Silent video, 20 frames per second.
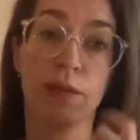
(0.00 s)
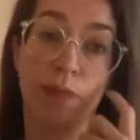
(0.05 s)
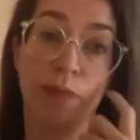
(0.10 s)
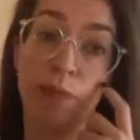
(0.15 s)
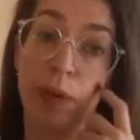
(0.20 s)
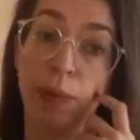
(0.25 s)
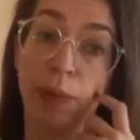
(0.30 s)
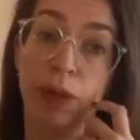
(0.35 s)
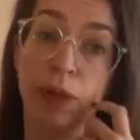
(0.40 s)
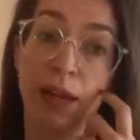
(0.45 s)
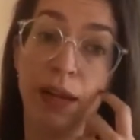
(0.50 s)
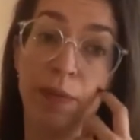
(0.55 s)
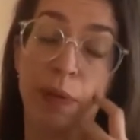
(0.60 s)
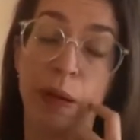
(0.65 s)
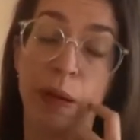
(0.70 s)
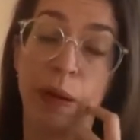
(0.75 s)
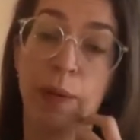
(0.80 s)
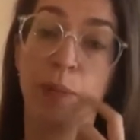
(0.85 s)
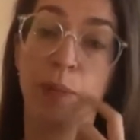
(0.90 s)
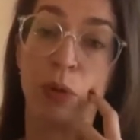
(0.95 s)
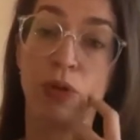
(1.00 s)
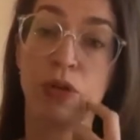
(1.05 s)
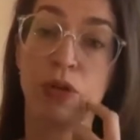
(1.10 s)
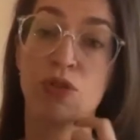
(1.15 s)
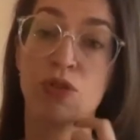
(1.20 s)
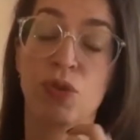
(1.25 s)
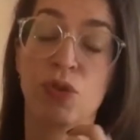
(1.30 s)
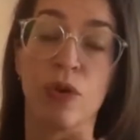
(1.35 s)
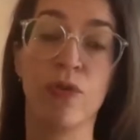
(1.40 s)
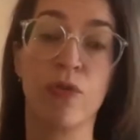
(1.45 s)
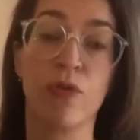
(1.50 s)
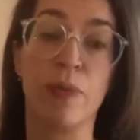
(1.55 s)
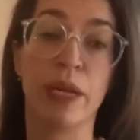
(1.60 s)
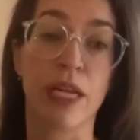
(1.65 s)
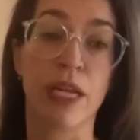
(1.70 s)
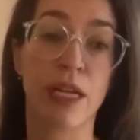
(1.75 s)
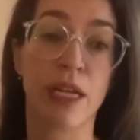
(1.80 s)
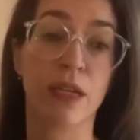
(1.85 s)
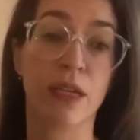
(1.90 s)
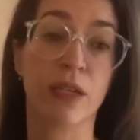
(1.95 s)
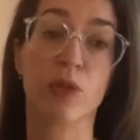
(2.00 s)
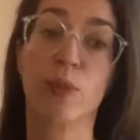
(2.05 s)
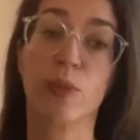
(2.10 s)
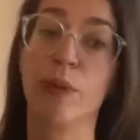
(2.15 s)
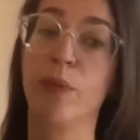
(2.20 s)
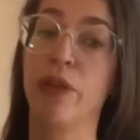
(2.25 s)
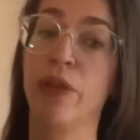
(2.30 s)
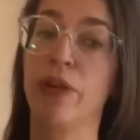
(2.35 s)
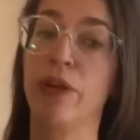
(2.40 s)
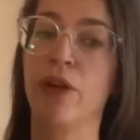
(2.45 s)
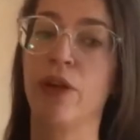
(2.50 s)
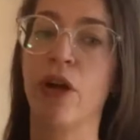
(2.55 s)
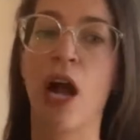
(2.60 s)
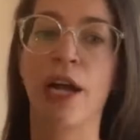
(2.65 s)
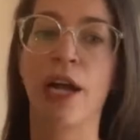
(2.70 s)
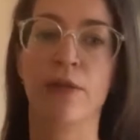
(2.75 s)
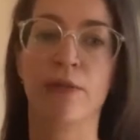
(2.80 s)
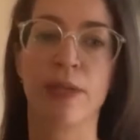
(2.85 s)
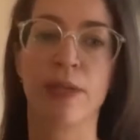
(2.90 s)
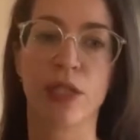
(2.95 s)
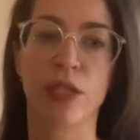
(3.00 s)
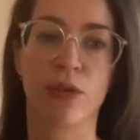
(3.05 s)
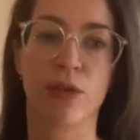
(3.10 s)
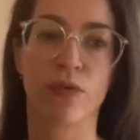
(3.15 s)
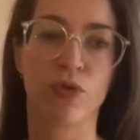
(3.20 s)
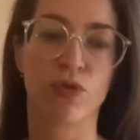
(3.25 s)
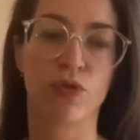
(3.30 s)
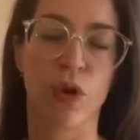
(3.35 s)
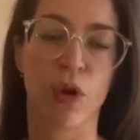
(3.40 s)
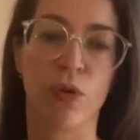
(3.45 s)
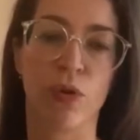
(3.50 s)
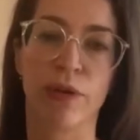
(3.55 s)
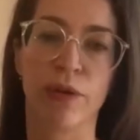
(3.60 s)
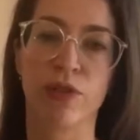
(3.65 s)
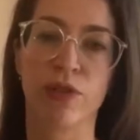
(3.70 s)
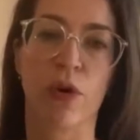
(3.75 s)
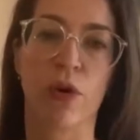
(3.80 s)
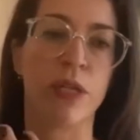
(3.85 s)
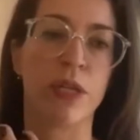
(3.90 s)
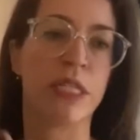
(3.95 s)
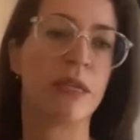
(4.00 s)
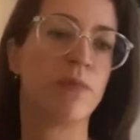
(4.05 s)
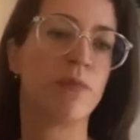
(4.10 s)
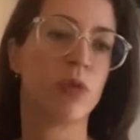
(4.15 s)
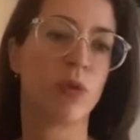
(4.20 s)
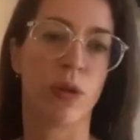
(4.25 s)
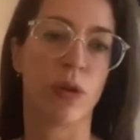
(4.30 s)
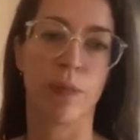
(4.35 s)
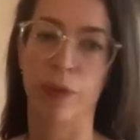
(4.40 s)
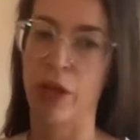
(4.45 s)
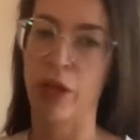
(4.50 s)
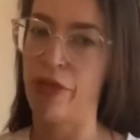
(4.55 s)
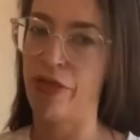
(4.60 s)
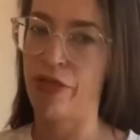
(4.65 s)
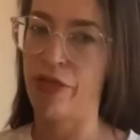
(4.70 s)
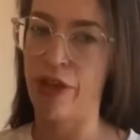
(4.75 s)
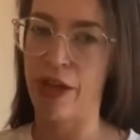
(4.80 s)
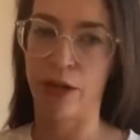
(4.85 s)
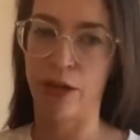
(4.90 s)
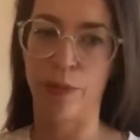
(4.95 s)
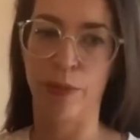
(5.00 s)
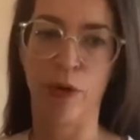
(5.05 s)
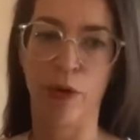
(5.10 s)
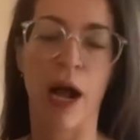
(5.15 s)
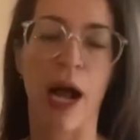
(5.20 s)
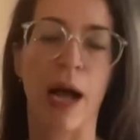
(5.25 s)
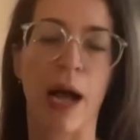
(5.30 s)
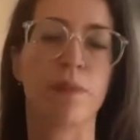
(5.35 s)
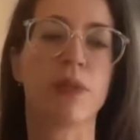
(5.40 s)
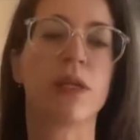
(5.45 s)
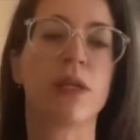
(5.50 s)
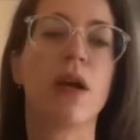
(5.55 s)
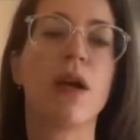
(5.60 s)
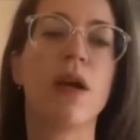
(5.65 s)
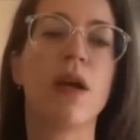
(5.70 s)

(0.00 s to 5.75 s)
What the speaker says: People that have been on birth control for many years, people that are higher risk of stroke, on some sort of blood thinner perhaps,